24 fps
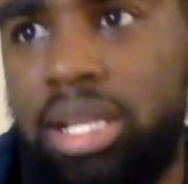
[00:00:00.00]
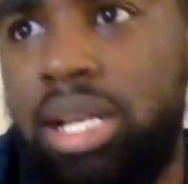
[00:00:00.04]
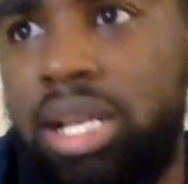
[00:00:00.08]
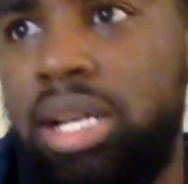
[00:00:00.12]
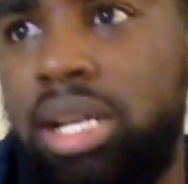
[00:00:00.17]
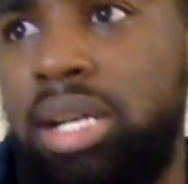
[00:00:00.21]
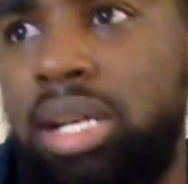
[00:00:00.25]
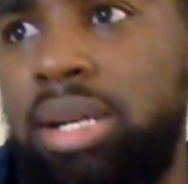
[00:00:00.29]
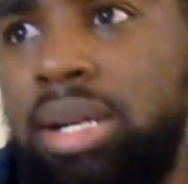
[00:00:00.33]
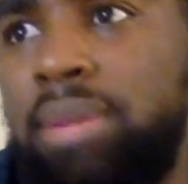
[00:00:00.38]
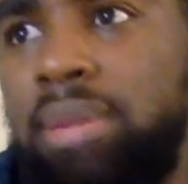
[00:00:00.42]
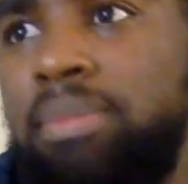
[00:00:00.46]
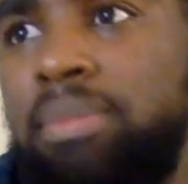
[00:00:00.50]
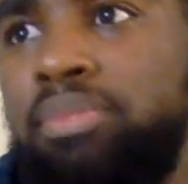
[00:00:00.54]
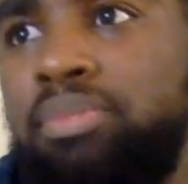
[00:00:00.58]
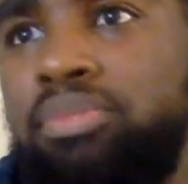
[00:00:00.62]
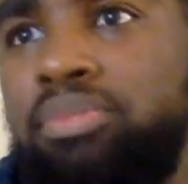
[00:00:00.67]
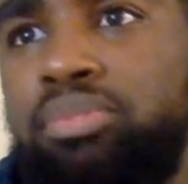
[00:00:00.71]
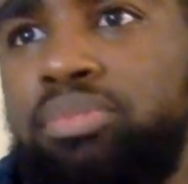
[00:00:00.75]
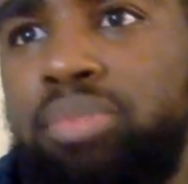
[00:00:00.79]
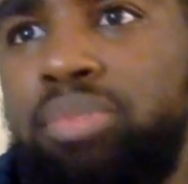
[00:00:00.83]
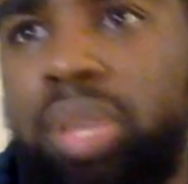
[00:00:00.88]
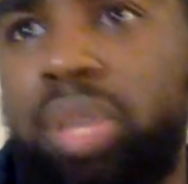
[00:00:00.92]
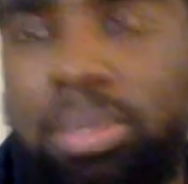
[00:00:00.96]
Um,
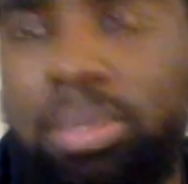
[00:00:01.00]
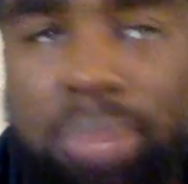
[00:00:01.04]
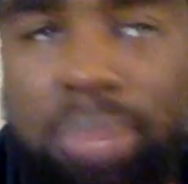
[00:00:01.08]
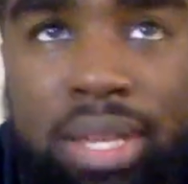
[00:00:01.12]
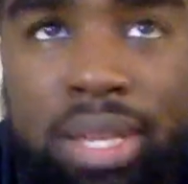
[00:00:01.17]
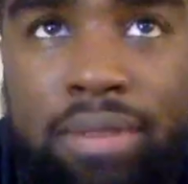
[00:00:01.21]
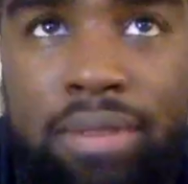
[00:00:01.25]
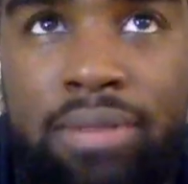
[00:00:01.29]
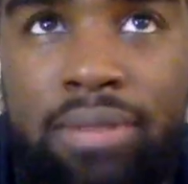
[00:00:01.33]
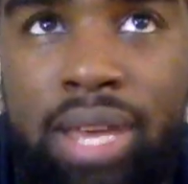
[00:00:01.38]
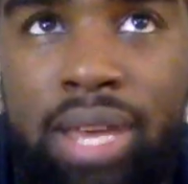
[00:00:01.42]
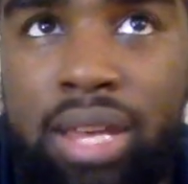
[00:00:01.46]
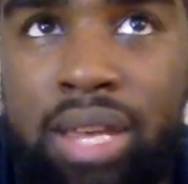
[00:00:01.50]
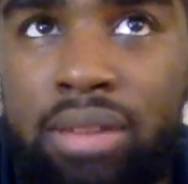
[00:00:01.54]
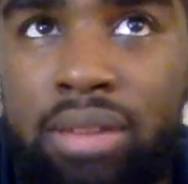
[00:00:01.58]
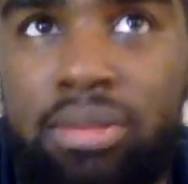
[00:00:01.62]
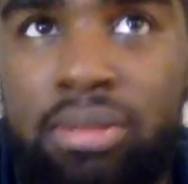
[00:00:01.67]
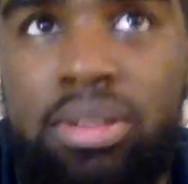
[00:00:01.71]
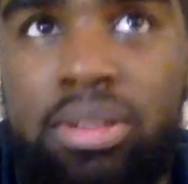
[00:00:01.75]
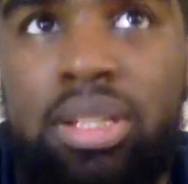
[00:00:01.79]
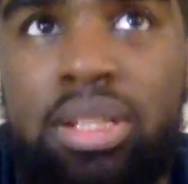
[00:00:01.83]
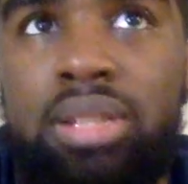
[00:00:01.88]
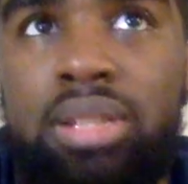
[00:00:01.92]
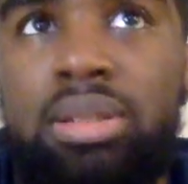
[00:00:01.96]
Big fan of
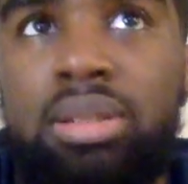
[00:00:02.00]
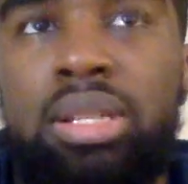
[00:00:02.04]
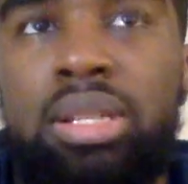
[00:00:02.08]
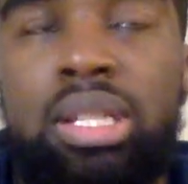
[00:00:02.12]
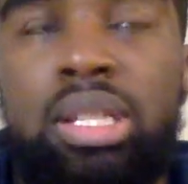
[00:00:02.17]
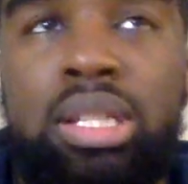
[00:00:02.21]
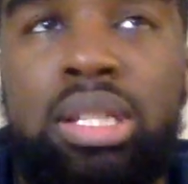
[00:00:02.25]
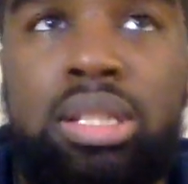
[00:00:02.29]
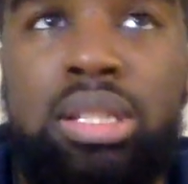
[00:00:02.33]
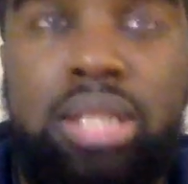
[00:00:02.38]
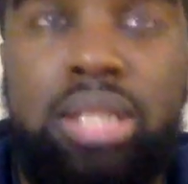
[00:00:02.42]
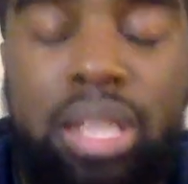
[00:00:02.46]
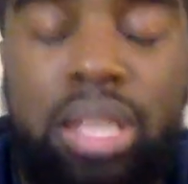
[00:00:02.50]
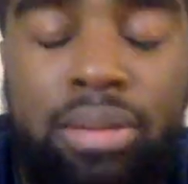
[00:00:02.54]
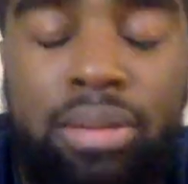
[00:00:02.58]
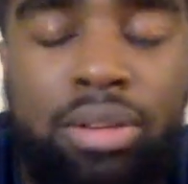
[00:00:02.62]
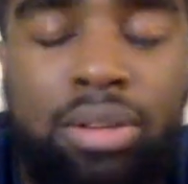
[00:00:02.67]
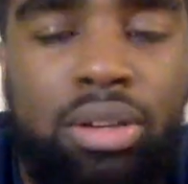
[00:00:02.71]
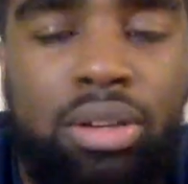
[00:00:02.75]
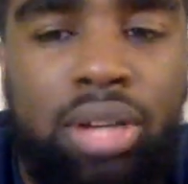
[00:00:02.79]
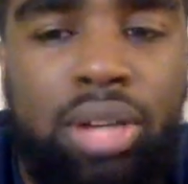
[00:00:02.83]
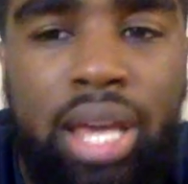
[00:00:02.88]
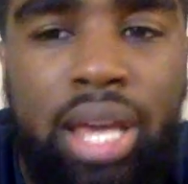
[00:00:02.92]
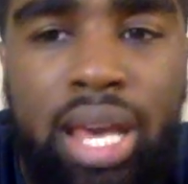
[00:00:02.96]
it. Definitely
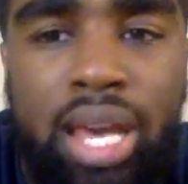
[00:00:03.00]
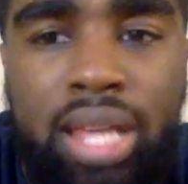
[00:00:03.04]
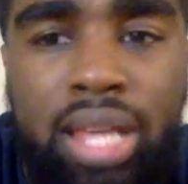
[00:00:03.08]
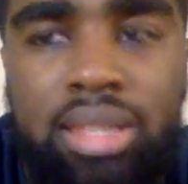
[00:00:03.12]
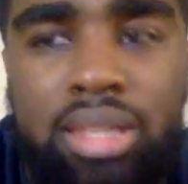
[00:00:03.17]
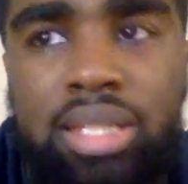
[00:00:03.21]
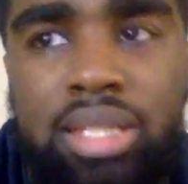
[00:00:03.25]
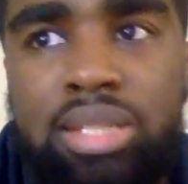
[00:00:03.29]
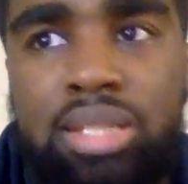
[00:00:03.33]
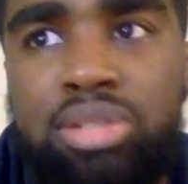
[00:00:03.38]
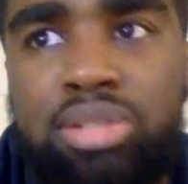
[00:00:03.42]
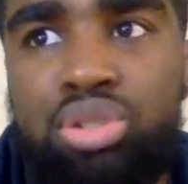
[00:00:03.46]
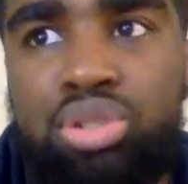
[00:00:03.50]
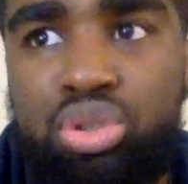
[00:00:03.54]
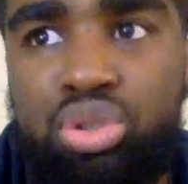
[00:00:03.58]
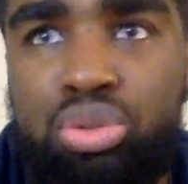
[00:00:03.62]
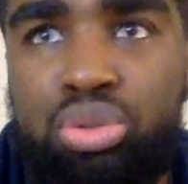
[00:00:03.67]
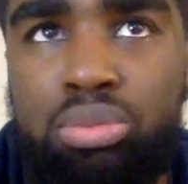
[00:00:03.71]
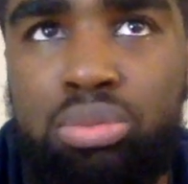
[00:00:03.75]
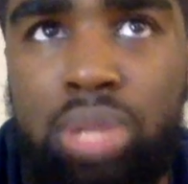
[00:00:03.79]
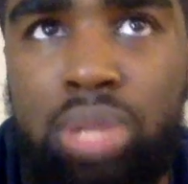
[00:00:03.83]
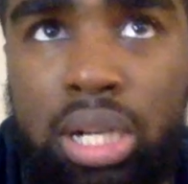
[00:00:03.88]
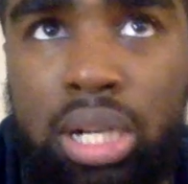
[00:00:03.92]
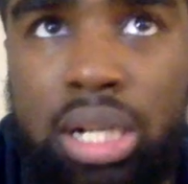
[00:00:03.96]
gonna add this to
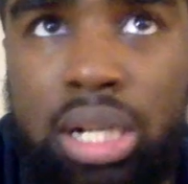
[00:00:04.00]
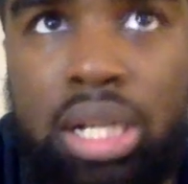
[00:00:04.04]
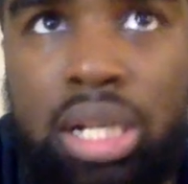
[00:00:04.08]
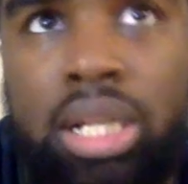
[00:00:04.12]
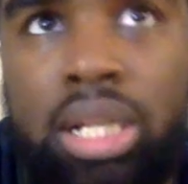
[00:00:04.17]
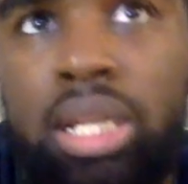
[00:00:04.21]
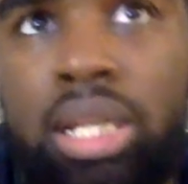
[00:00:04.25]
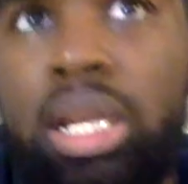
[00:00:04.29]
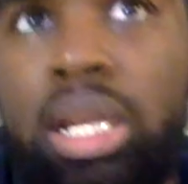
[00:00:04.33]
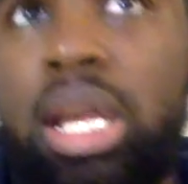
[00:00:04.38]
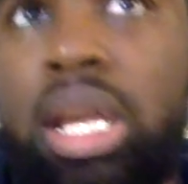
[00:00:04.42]
my